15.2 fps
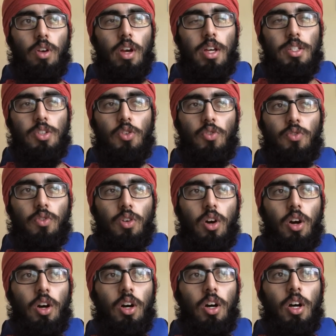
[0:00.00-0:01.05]
As
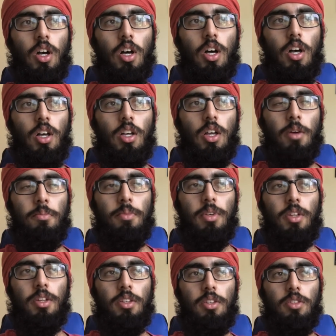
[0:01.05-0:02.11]
overall
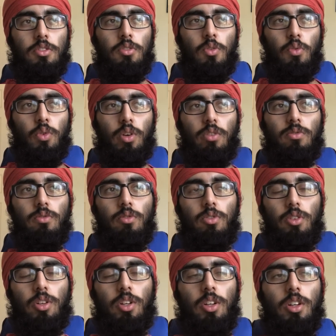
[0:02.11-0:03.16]
company to work
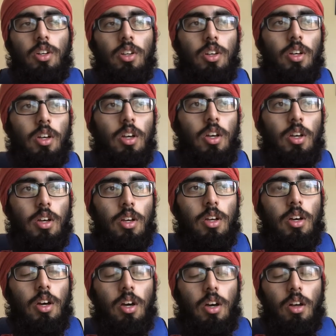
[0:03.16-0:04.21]
for,
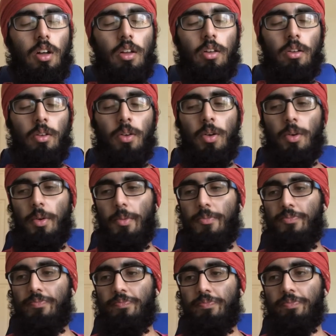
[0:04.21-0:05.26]
but
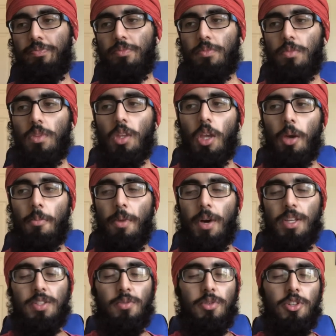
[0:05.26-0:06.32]

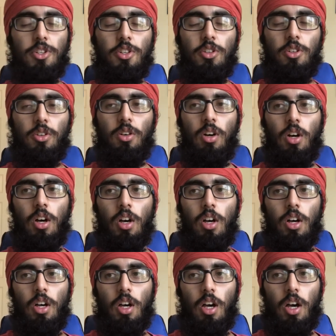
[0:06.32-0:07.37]
as a retail
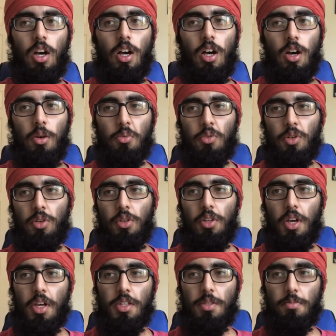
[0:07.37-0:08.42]

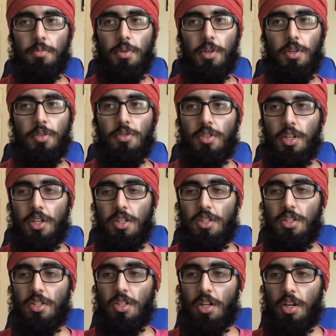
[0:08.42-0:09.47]
world, I suppose
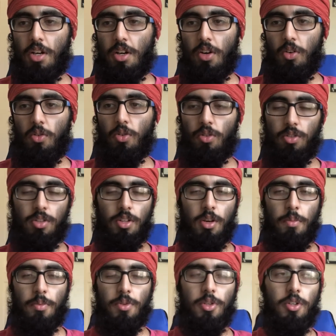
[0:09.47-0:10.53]
it's a golden
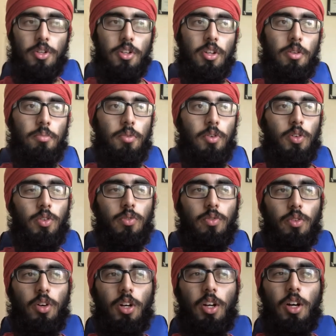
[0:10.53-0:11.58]
opportunity. But
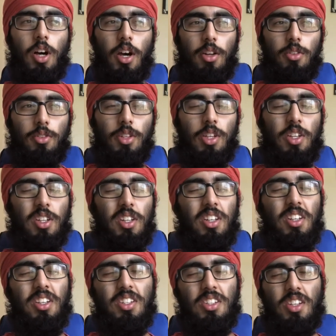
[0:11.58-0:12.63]
overall, I don't think it
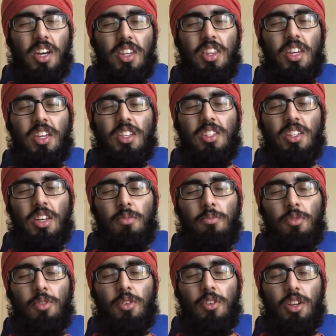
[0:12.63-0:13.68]
is. I think it's like
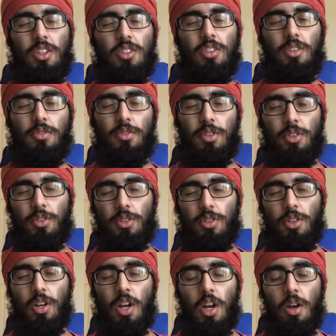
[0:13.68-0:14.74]
more like silver
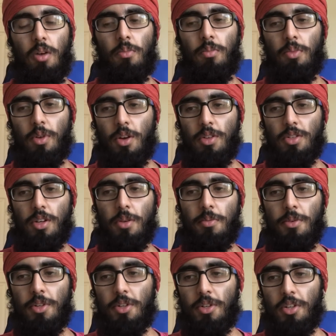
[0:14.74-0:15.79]
or bronze
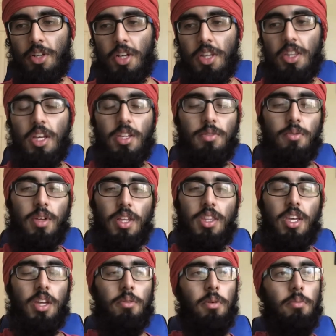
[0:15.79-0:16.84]
opportunity. That's what I
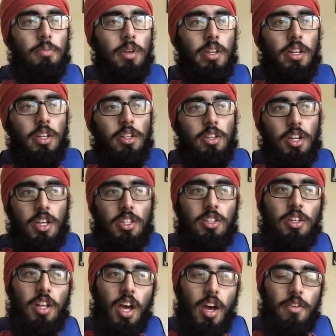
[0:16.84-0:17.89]
think, in my opinion. You guys
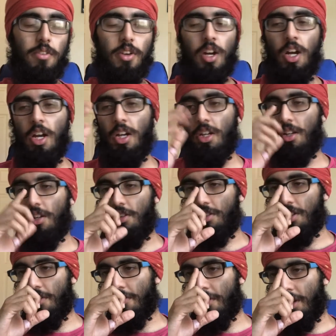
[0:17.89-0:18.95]
could have your, you know,
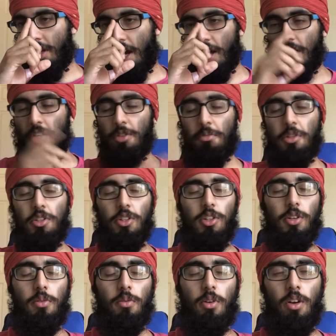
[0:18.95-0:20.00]
different. I could be
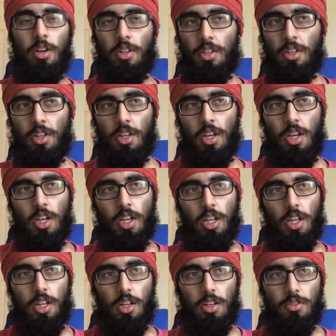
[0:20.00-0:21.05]
totally wrong,
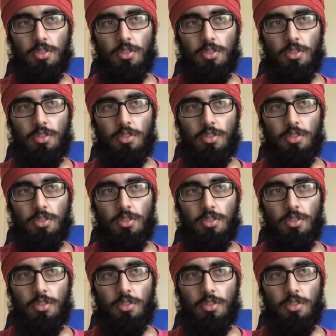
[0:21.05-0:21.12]
you know.